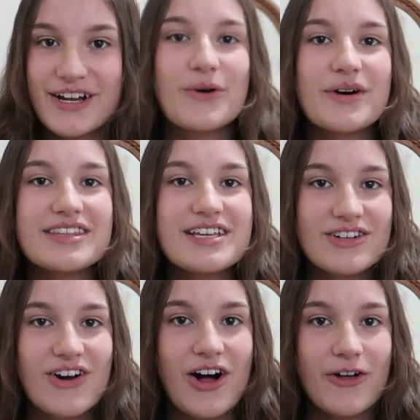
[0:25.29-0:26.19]
So these
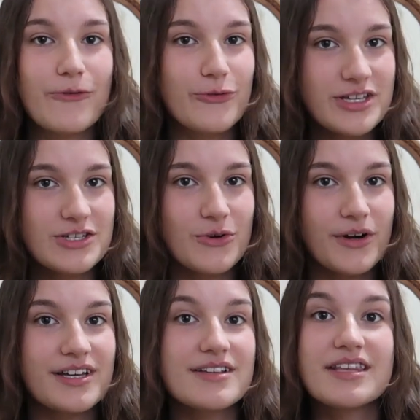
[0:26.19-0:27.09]
are all free
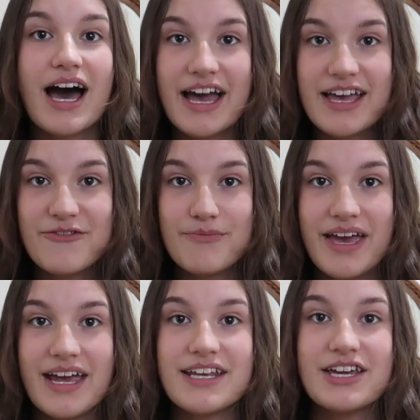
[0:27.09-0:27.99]
tutorials that I have
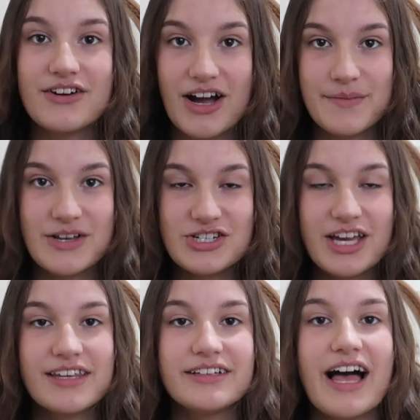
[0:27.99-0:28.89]
made here on my
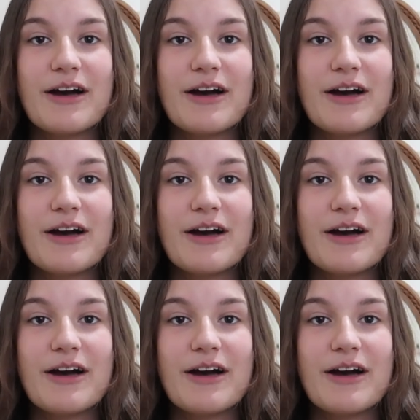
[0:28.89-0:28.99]
channel.